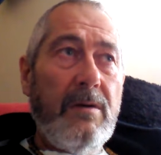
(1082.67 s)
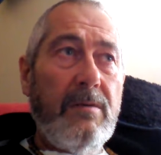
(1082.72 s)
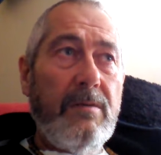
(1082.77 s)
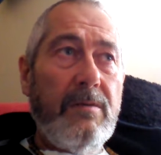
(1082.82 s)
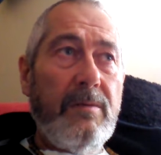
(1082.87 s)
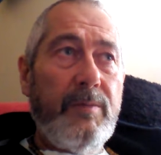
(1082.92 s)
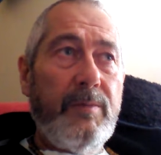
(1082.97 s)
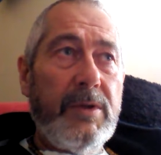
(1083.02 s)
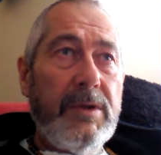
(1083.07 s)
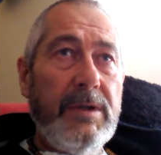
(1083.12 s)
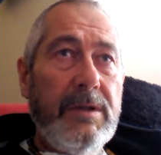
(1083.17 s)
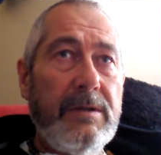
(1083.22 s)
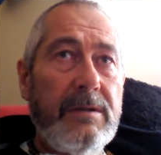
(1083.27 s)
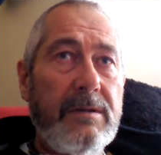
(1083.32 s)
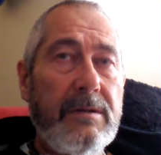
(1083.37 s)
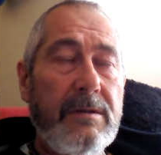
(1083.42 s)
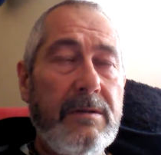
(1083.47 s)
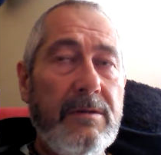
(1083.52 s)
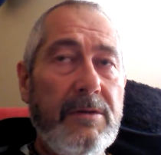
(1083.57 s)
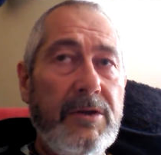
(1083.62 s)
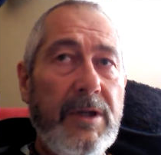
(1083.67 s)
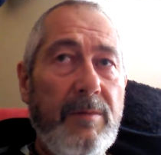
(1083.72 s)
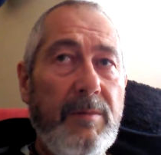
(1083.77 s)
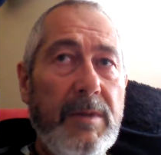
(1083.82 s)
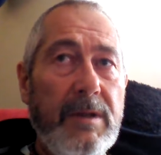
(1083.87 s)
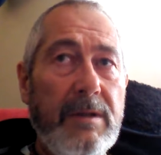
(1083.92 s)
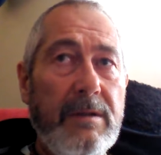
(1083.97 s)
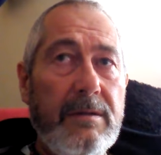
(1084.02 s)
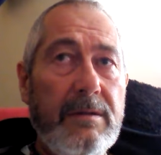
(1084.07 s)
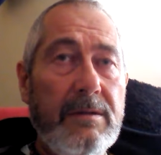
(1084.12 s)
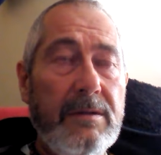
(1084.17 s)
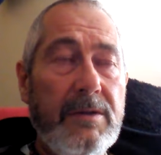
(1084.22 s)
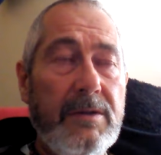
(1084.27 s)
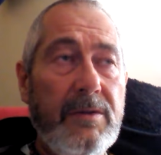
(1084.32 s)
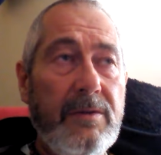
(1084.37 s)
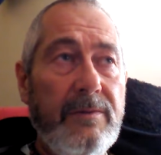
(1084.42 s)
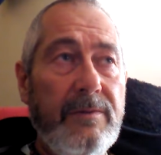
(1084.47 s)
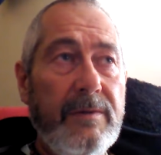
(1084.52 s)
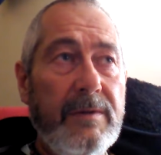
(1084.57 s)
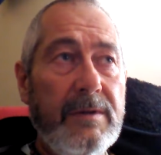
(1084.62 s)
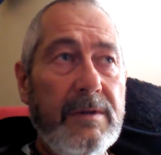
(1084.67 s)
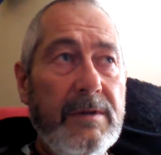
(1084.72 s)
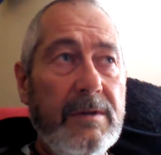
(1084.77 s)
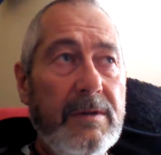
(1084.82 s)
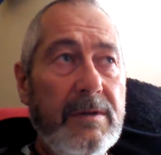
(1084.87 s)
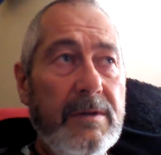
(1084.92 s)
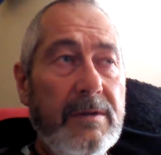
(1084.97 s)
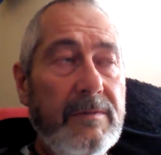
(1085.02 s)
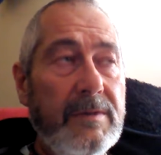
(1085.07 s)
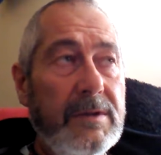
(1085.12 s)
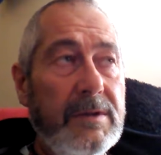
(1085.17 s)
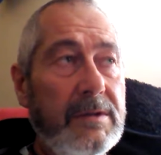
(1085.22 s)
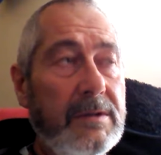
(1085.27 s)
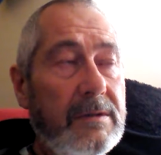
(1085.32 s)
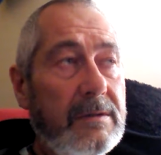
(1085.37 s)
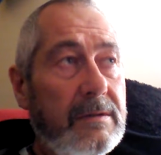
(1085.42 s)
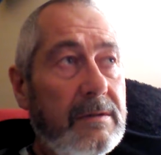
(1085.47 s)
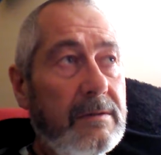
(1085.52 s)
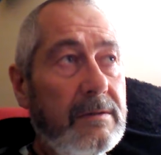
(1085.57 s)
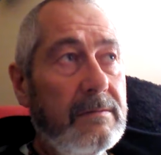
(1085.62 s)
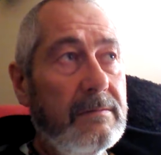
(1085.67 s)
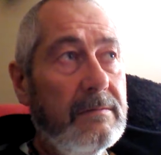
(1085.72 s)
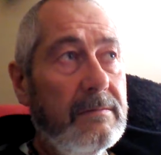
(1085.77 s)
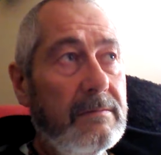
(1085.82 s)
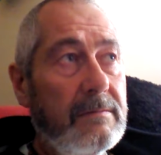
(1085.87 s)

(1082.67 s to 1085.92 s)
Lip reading: old priests and shamans and Sufis and dervishes